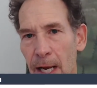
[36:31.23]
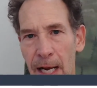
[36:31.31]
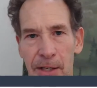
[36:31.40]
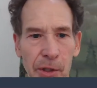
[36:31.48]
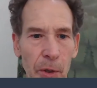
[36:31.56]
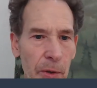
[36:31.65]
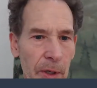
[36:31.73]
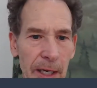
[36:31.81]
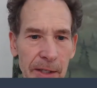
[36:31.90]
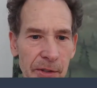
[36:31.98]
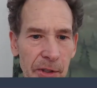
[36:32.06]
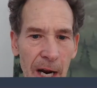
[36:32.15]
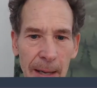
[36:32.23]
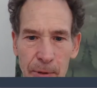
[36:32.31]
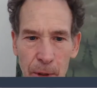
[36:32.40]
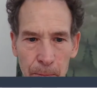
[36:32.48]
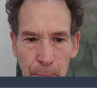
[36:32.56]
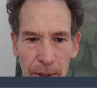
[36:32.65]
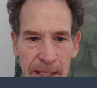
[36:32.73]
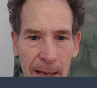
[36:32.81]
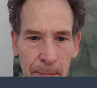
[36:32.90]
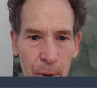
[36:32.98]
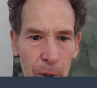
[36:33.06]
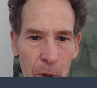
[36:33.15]
And so it's time to put
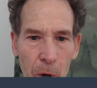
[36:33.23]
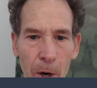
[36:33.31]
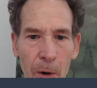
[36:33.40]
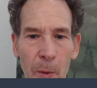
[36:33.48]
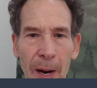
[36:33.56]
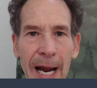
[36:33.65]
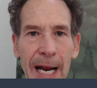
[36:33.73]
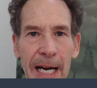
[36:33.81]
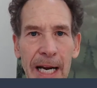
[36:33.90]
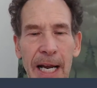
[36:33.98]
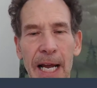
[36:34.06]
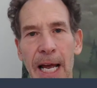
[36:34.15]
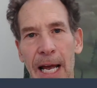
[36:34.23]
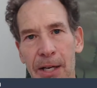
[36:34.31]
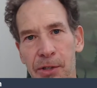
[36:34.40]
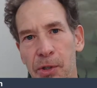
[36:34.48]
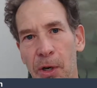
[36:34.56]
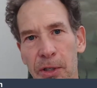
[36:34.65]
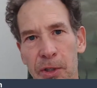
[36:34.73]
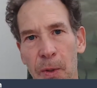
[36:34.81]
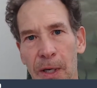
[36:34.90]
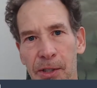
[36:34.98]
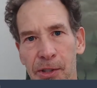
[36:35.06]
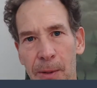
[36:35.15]
that protocol away and start
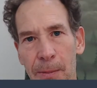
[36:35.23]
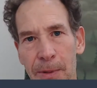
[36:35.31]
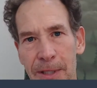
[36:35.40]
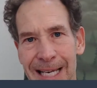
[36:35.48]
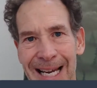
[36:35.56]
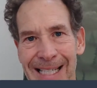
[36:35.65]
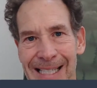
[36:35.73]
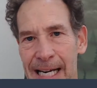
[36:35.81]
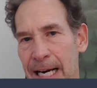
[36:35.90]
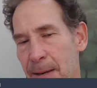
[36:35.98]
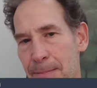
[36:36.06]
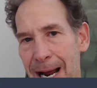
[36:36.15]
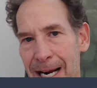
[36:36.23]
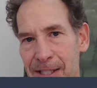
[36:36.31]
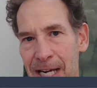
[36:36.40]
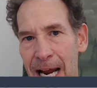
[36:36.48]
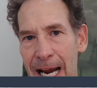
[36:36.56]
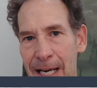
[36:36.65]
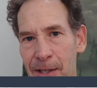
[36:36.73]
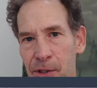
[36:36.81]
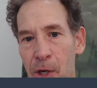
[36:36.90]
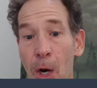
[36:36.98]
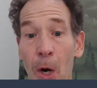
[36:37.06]
doing some 10-second max hangs,